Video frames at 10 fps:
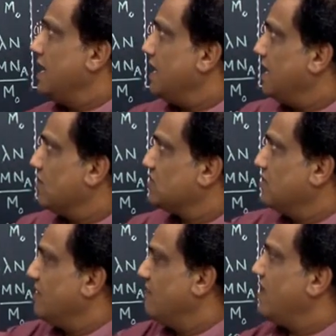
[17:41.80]
And now
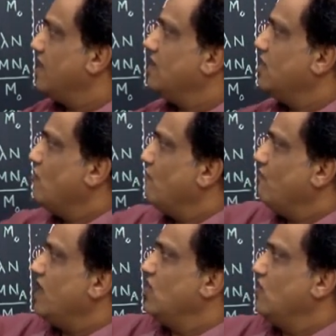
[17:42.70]
simplify,
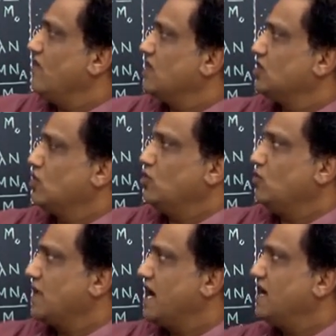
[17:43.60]
value of R0
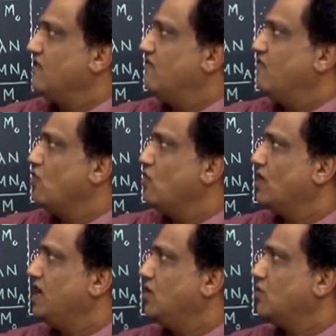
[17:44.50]
you will get
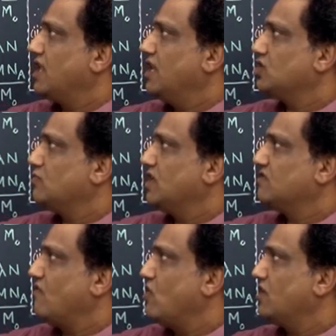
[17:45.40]
4 into 10 raised to
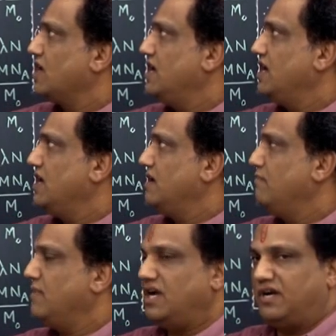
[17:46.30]
minus
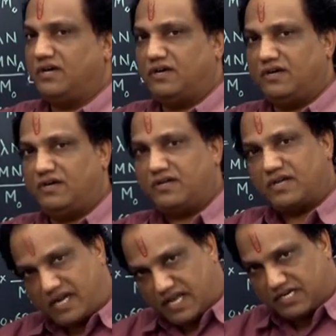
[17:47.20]
14 meter,
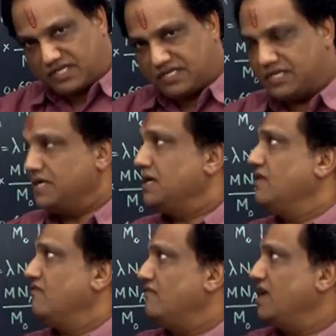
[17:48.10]
correct?
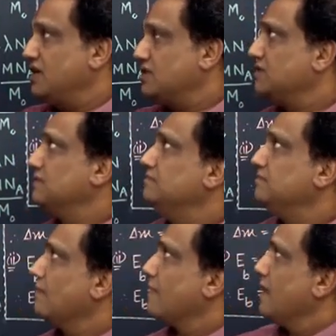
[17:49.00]
Wait,
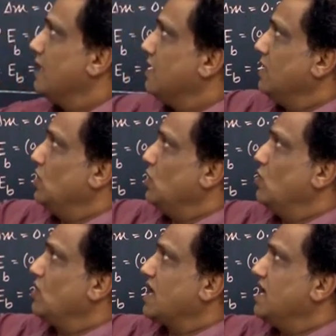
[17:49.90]

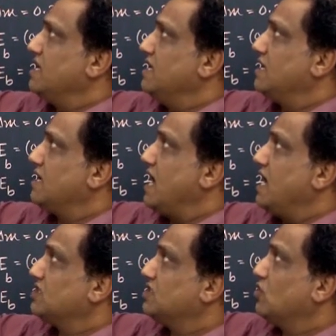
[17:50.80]
don't write here
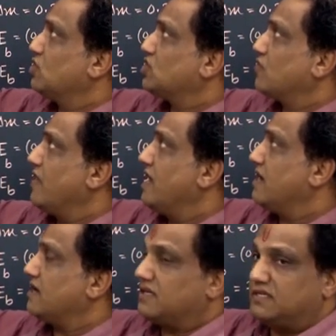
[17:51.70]
R0
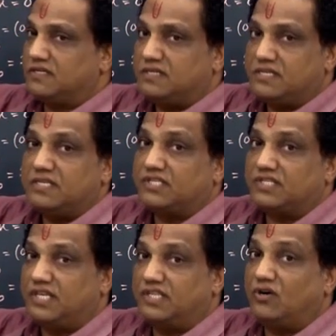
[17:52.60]
square.
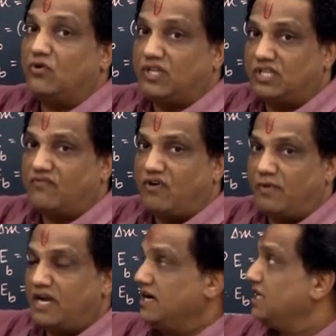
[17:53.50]
See, in the original
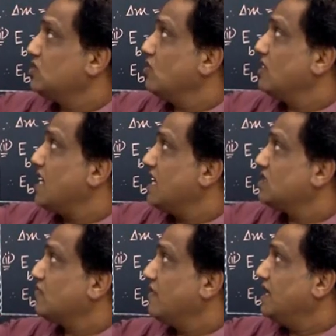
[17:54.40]
formula it is not R
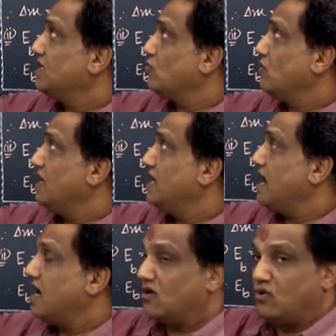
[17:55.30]
square, it is only
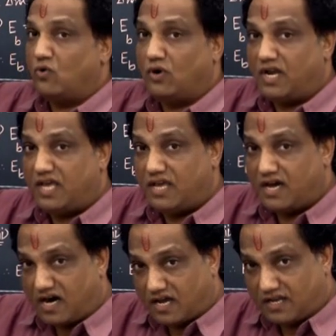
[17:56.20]
R,
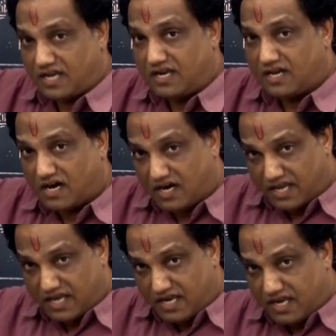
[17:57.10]
only R. In
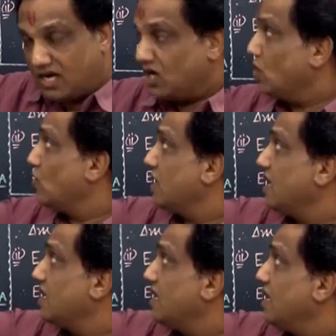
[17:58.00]
hurry, don't
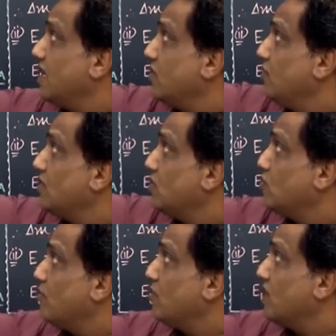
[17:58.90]
write K Q1
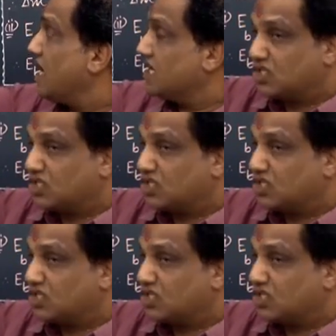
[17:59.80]
Q2 upon R